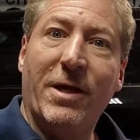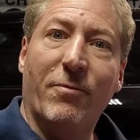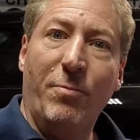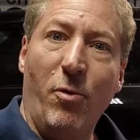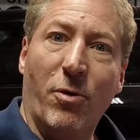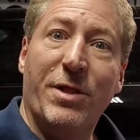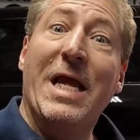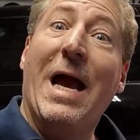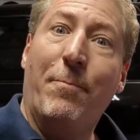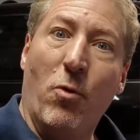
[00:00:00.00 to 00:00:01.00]
that reported
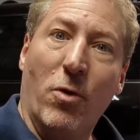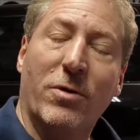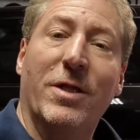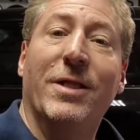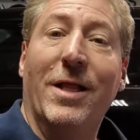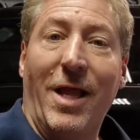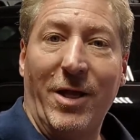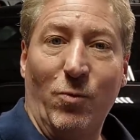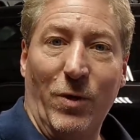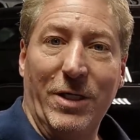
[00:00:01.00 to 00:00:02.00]
the app worked and they
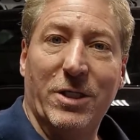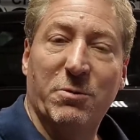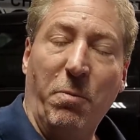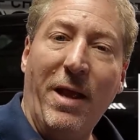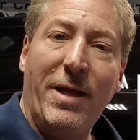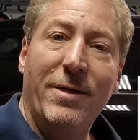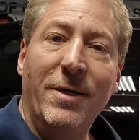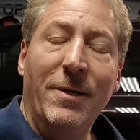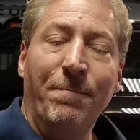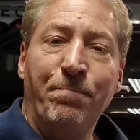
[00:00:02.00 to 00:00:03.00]
liked what it displayed.
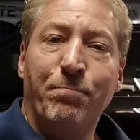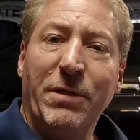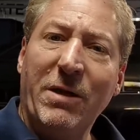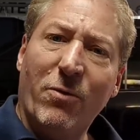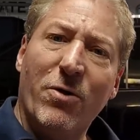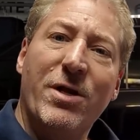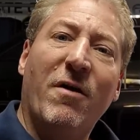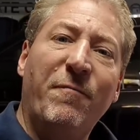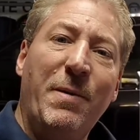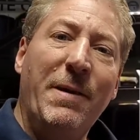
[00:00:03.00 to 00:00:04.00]
But there were enough